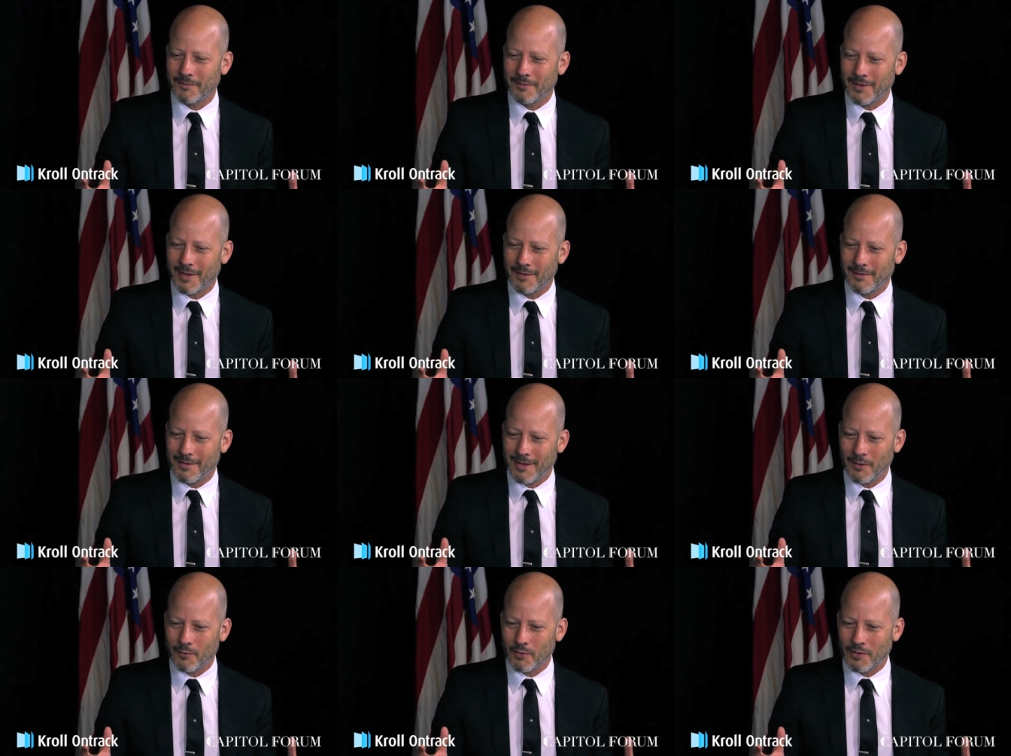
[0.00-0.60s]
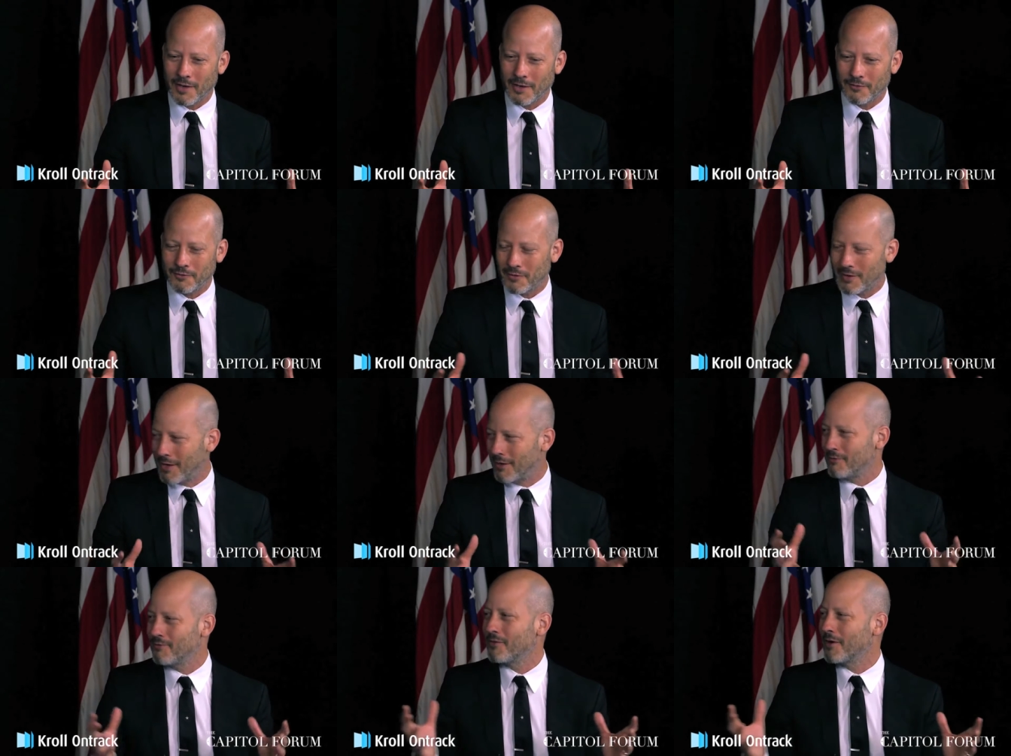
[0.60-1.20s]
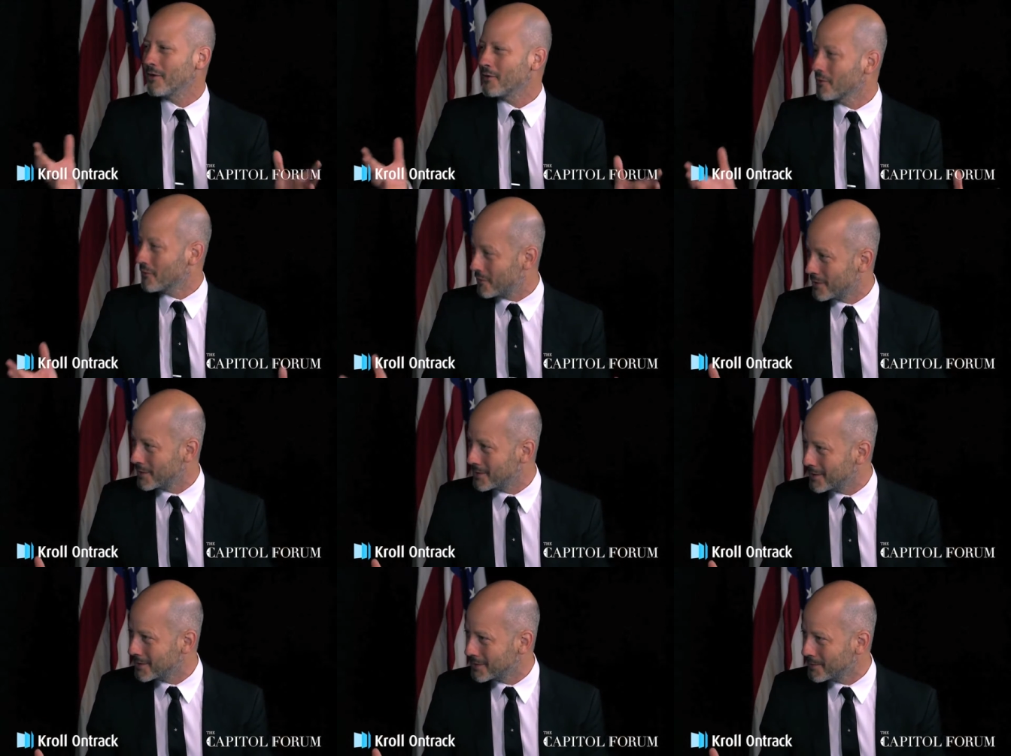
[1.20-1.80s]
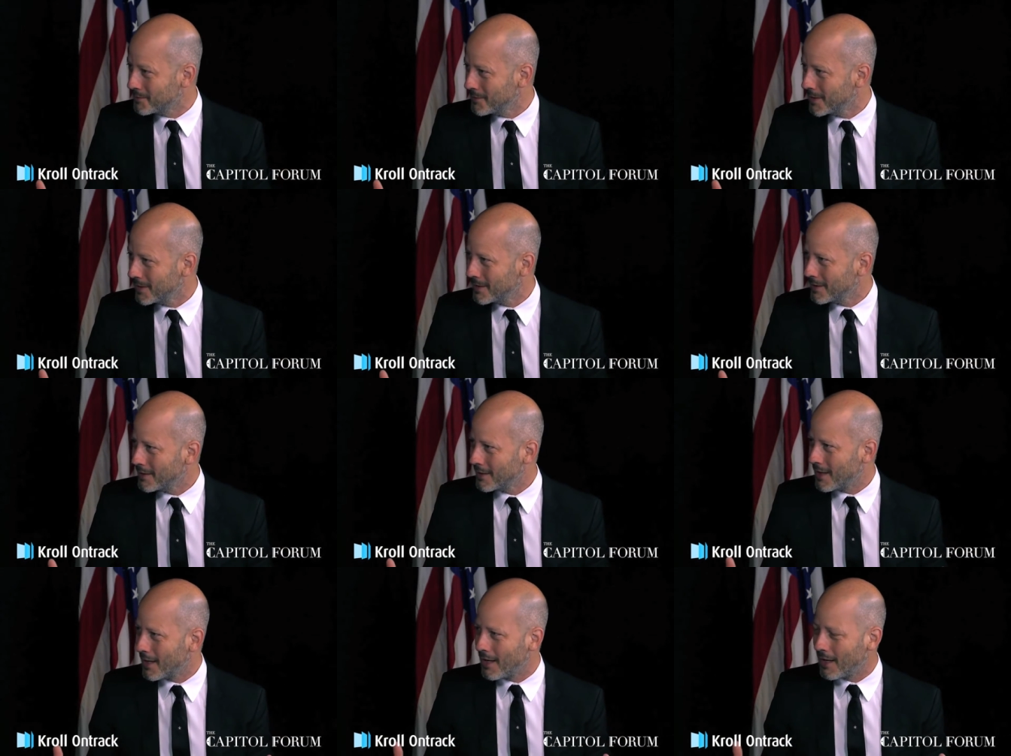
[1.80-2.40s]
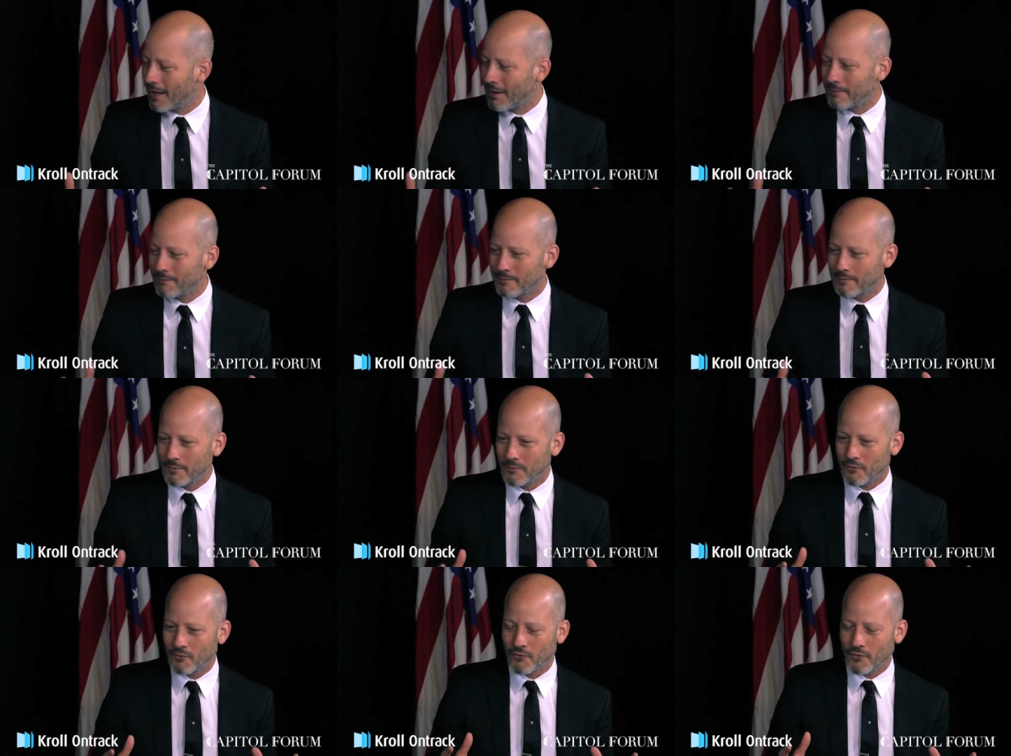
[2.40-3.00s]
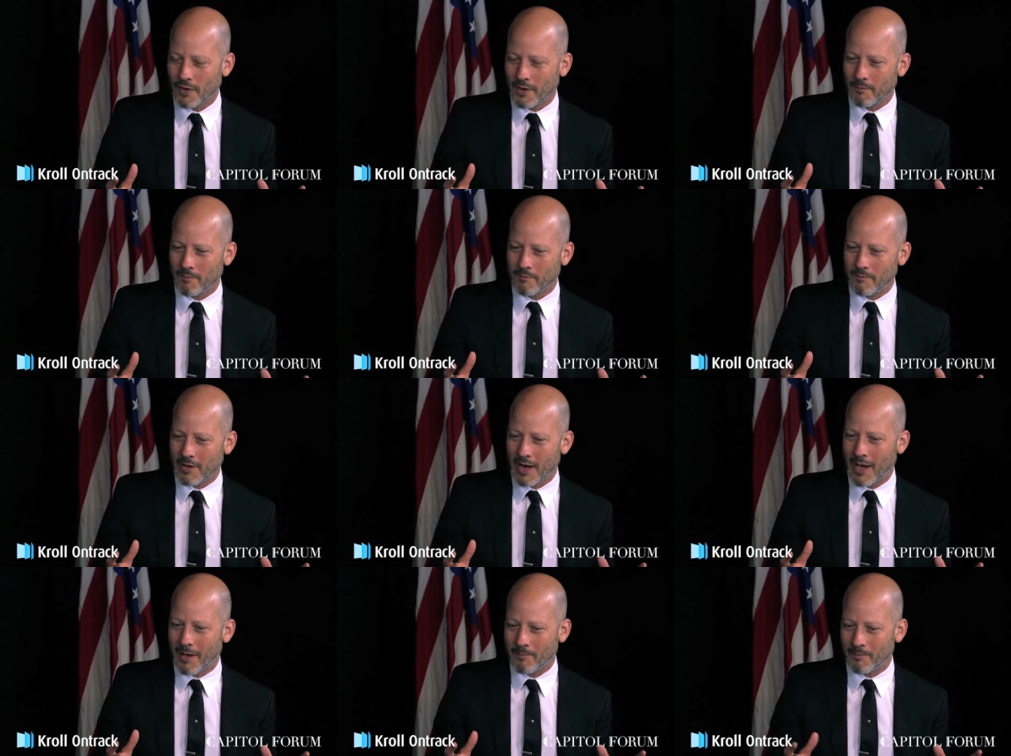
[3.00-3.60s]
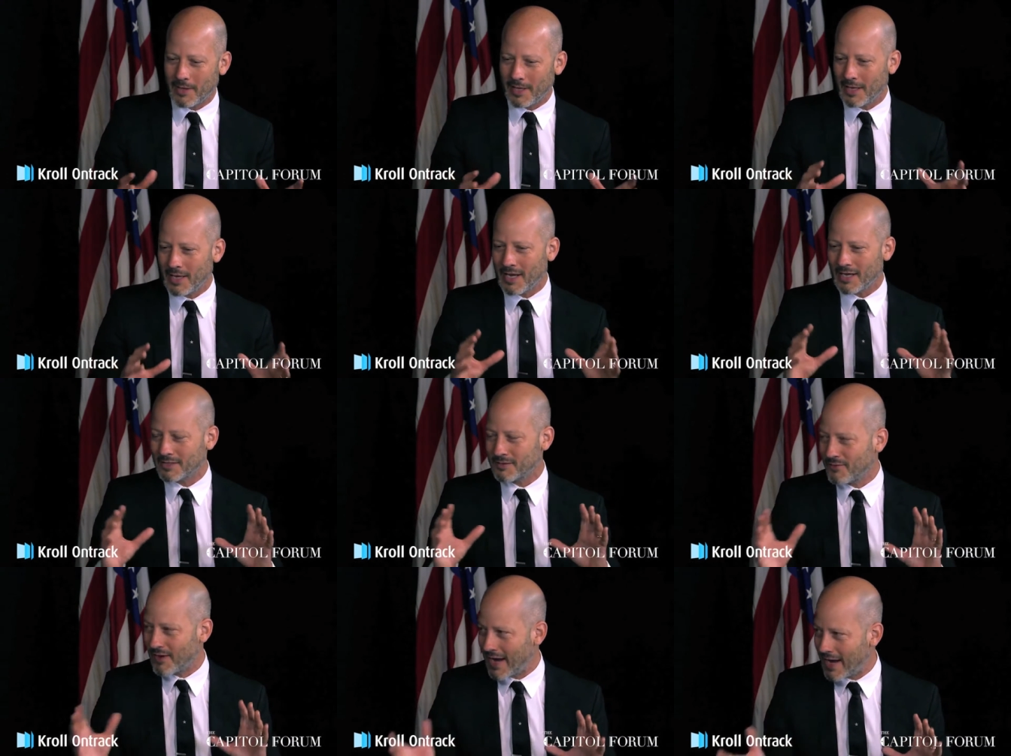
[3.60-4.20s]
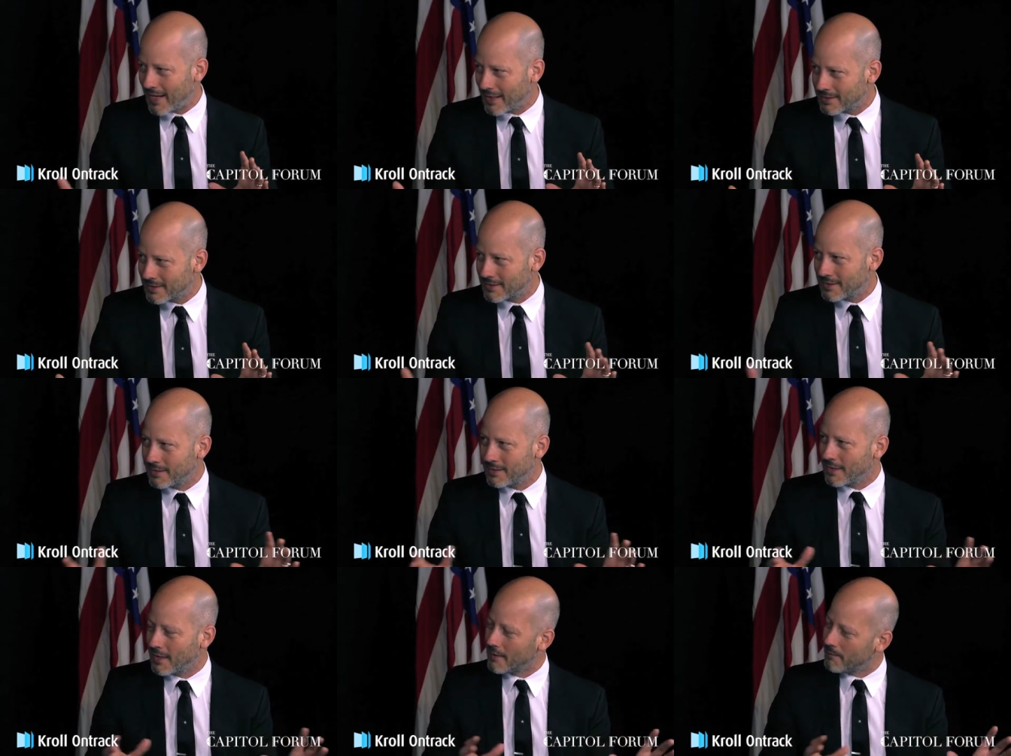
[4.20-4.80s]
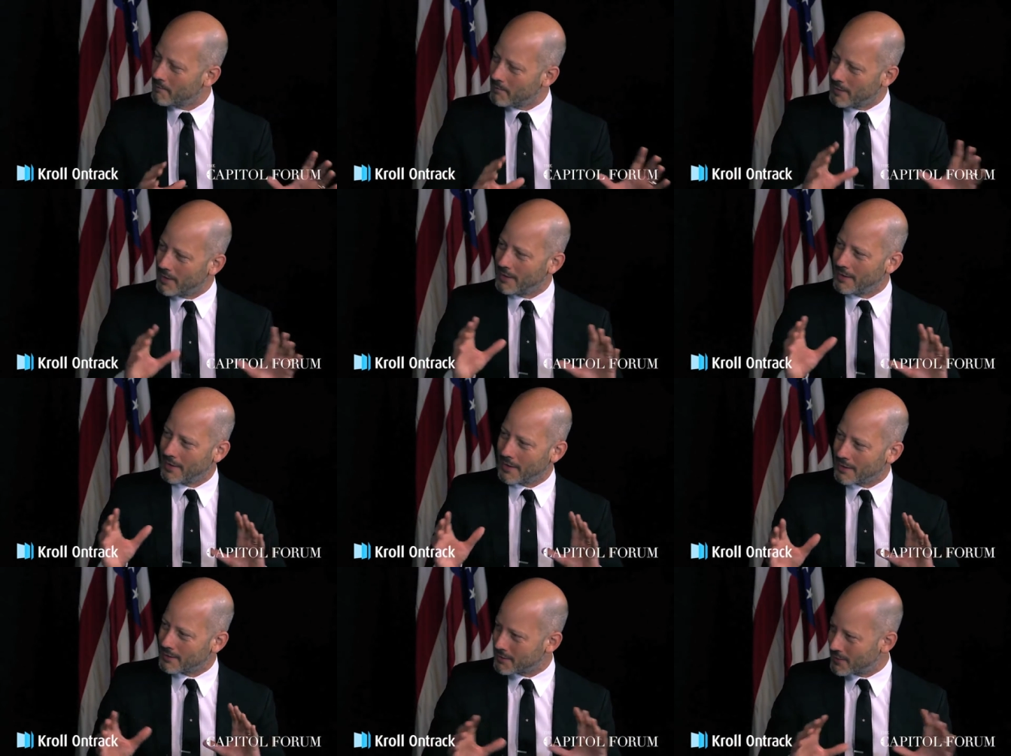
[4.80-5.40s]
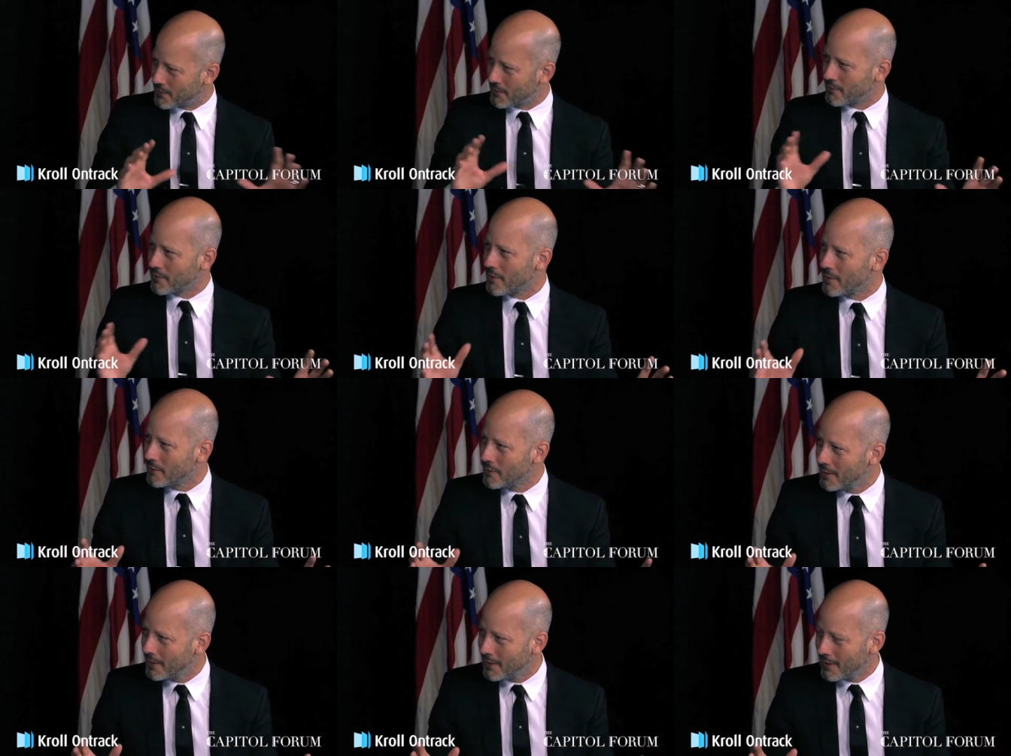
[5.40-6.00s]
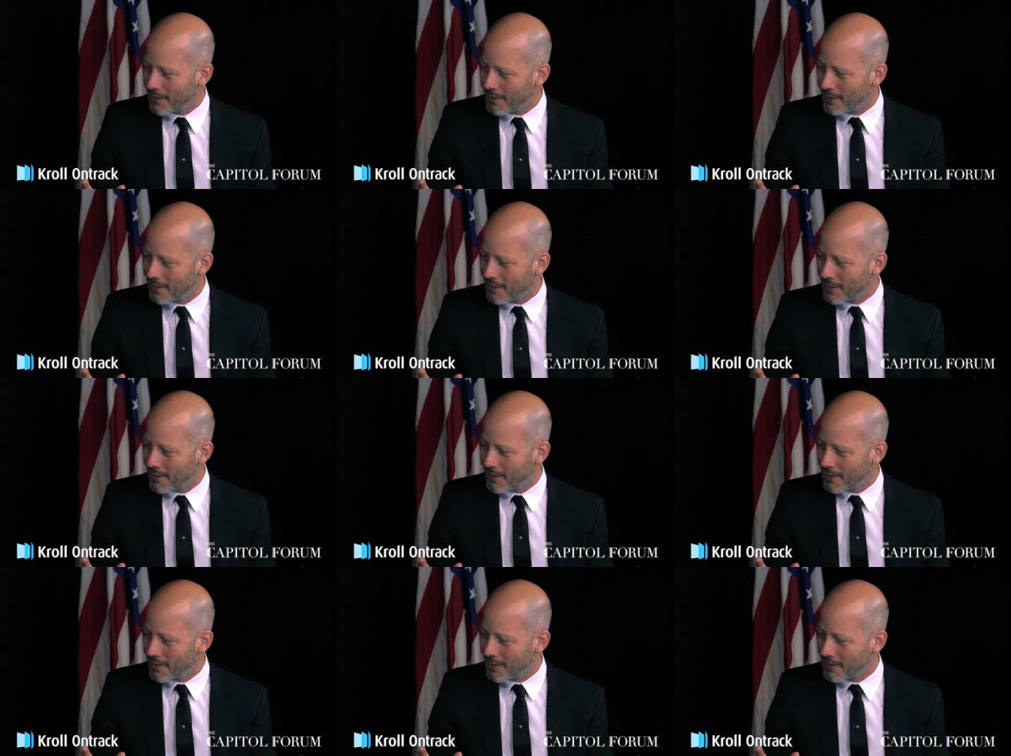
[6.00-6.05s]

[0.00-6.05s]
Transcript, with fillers: that they were under unfair criticism um, from not being as fast and not being as thorough.